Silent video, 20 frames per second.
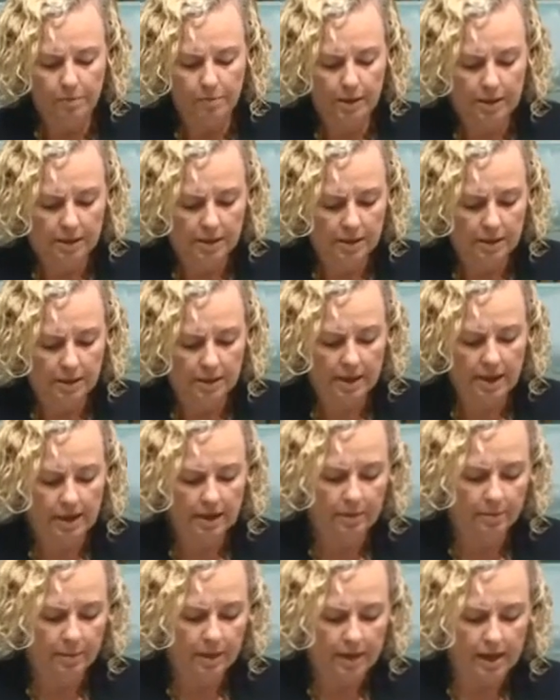Minister,
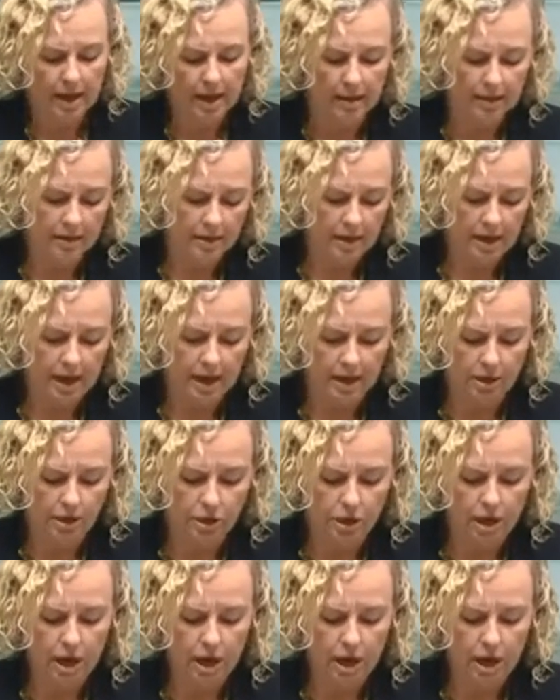Senator Michaela Cash,